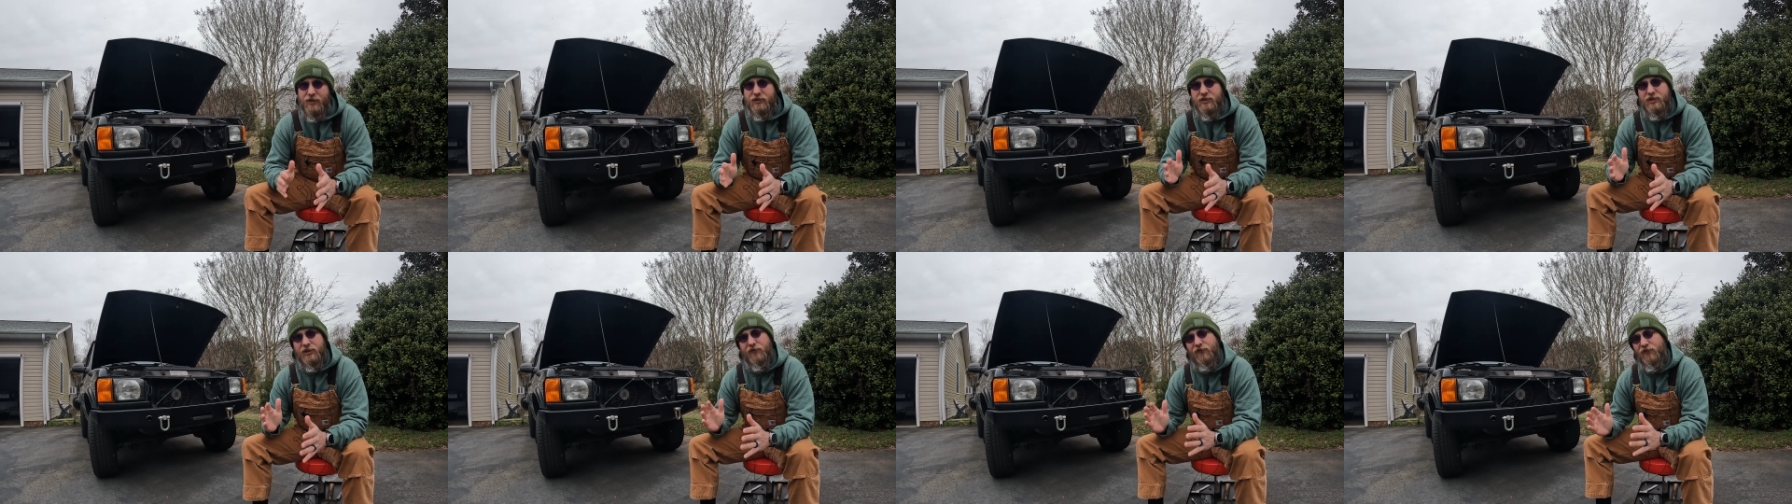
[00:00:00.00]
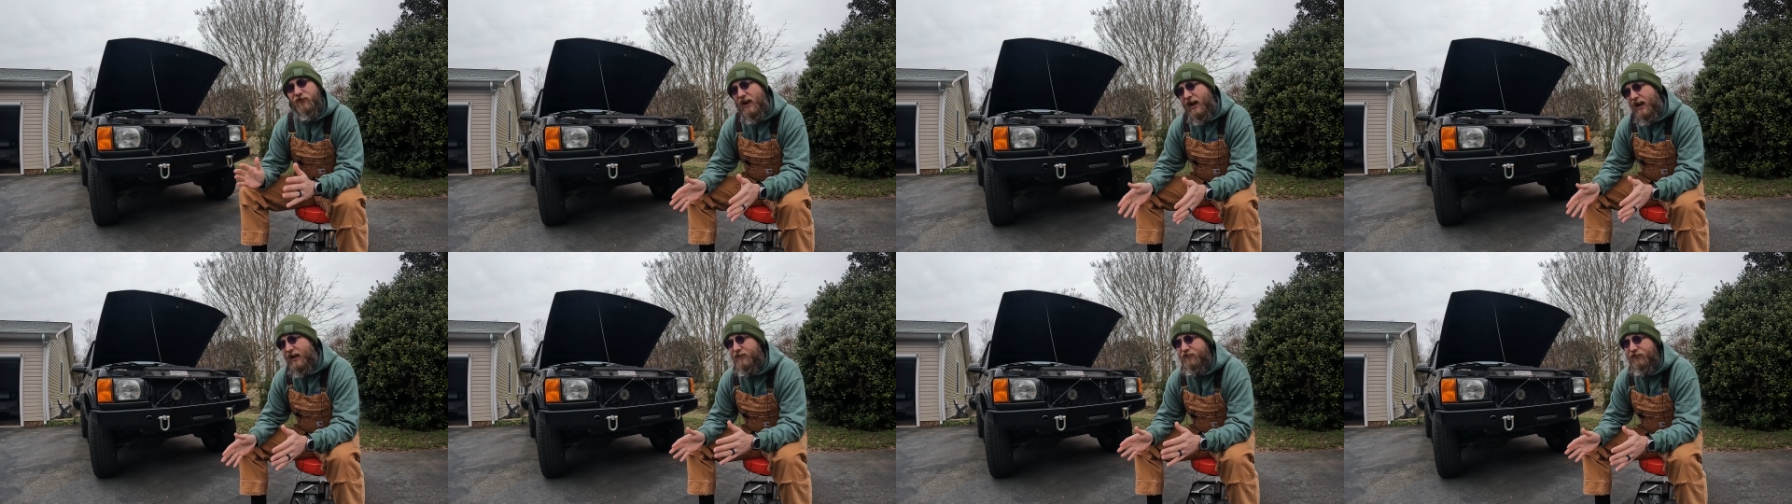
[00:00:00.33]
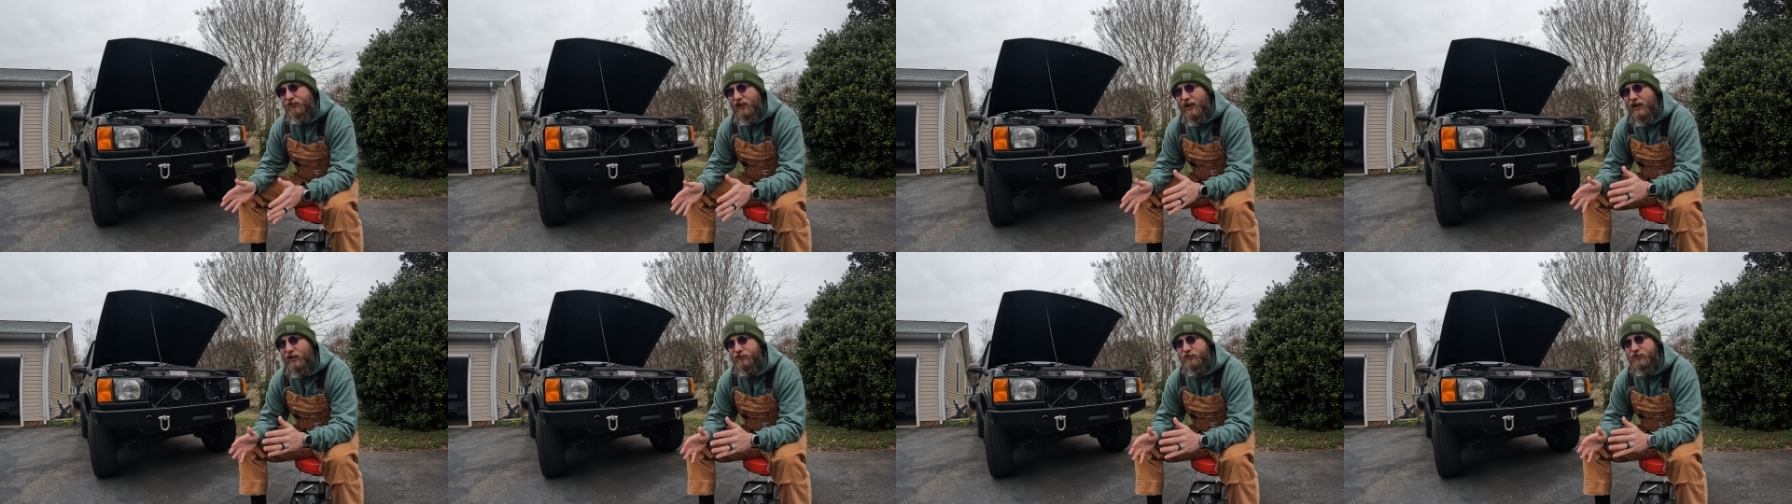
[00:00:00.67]
to
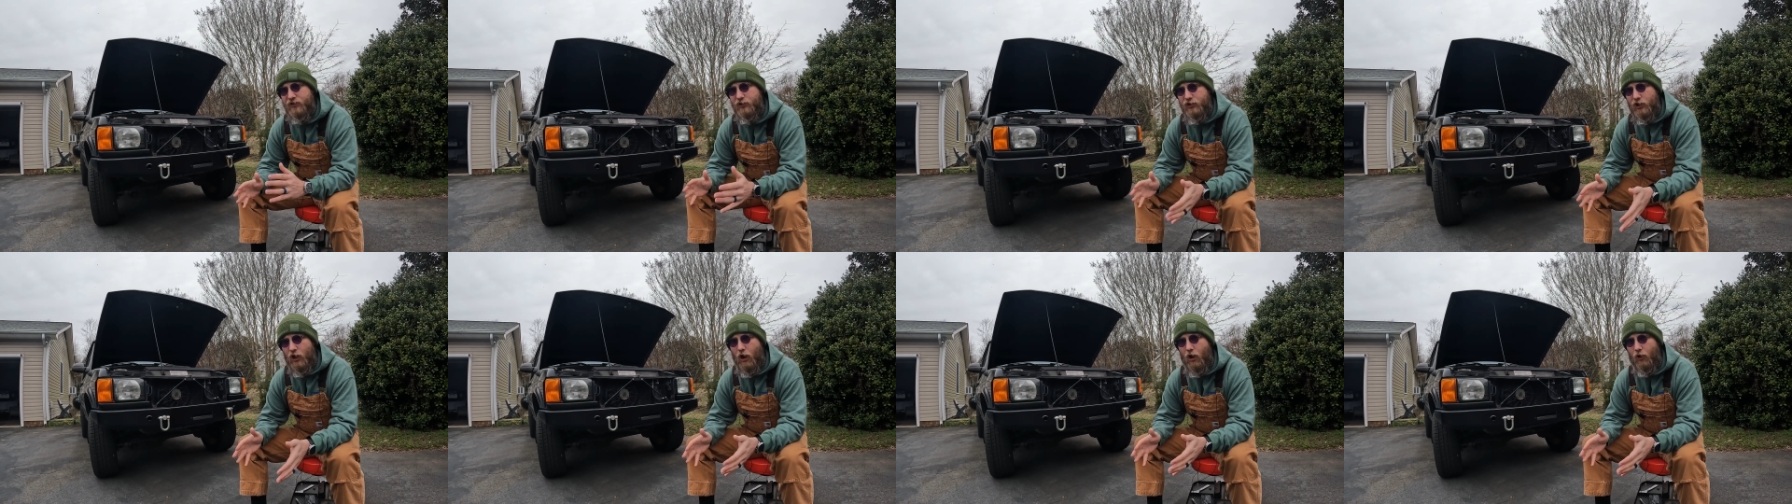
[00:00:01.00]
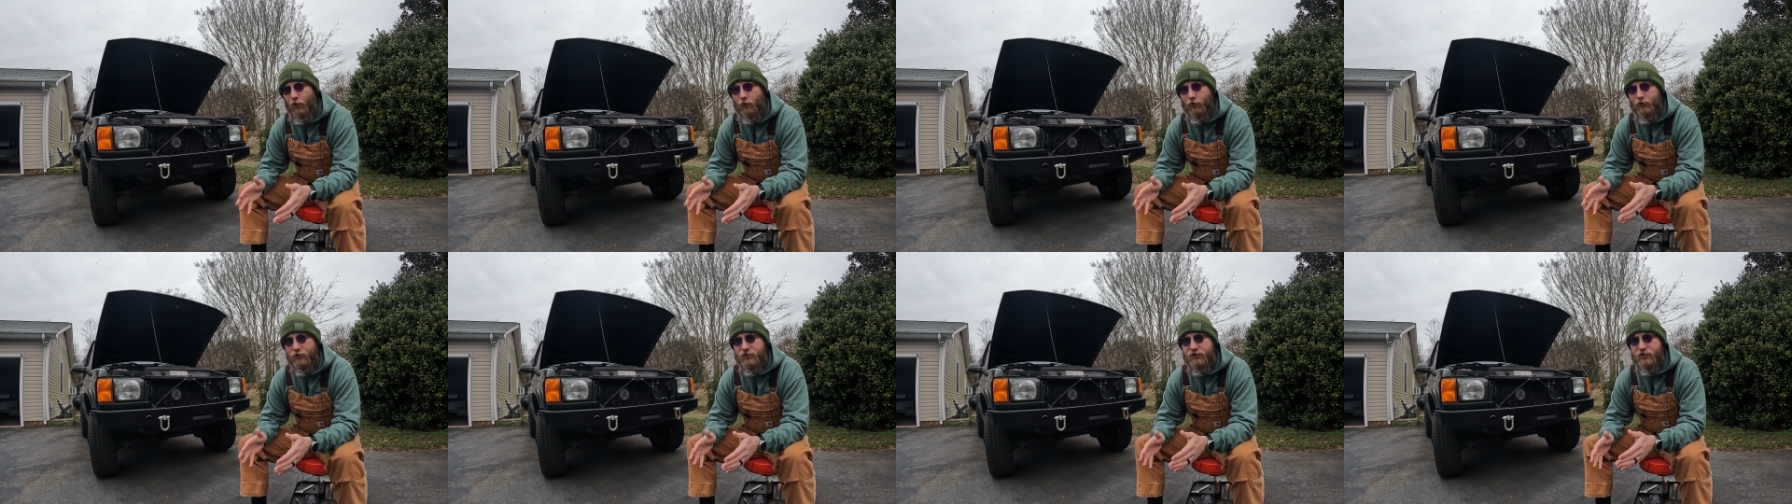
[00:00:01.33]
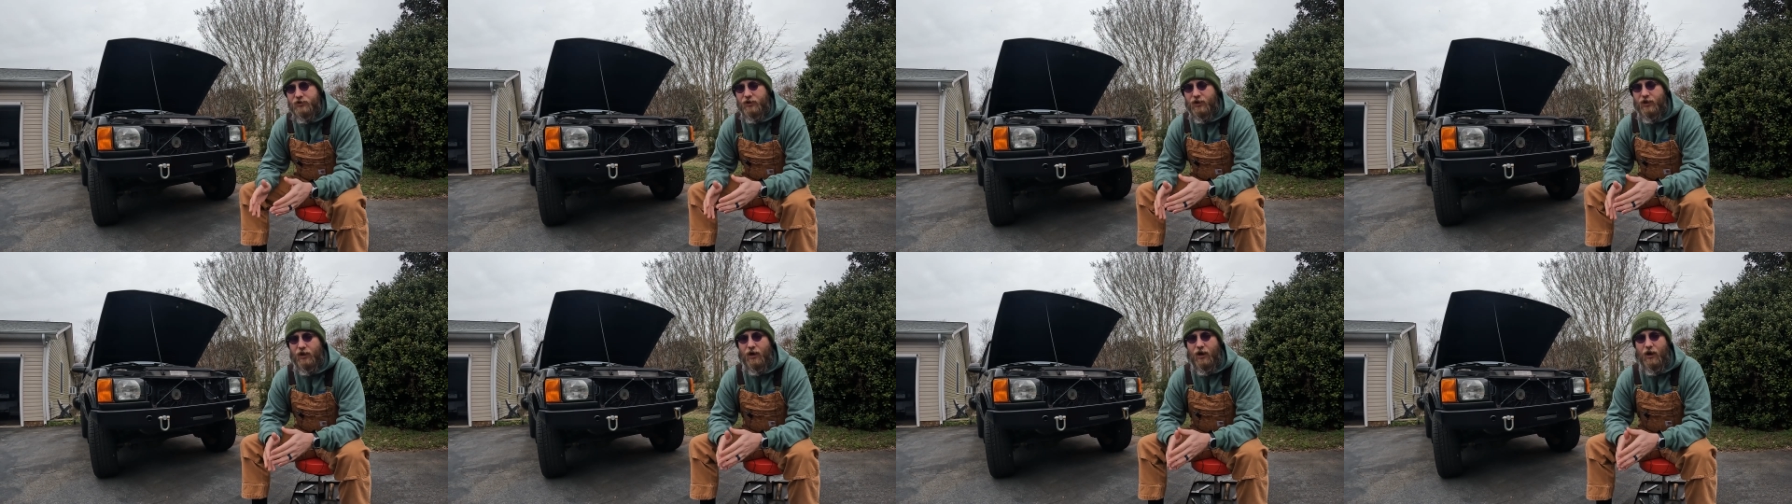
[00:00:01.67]

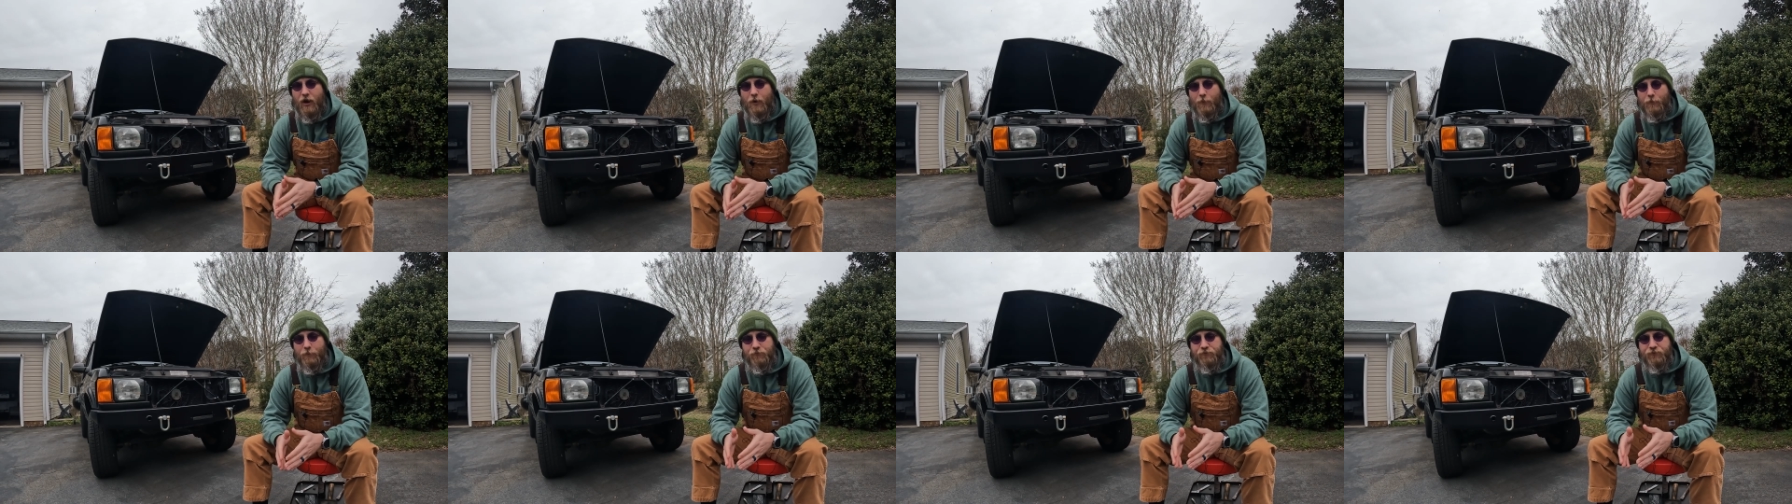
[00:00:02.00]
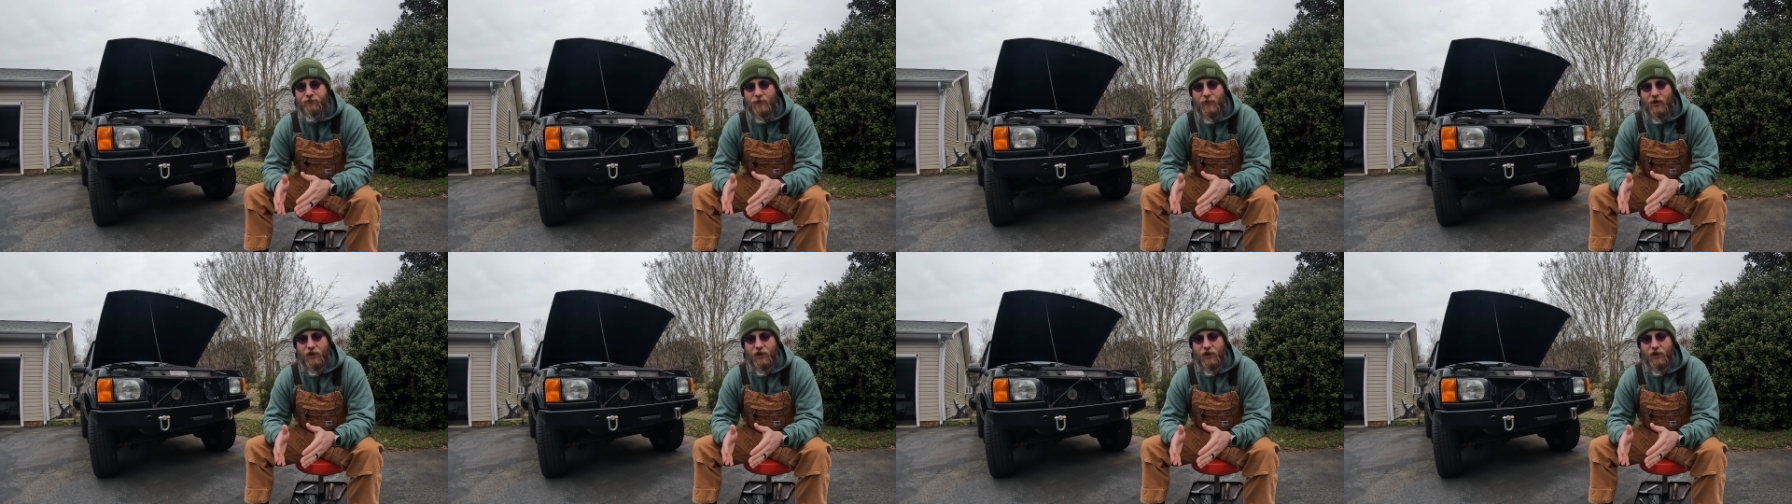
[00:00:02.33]
$5,000.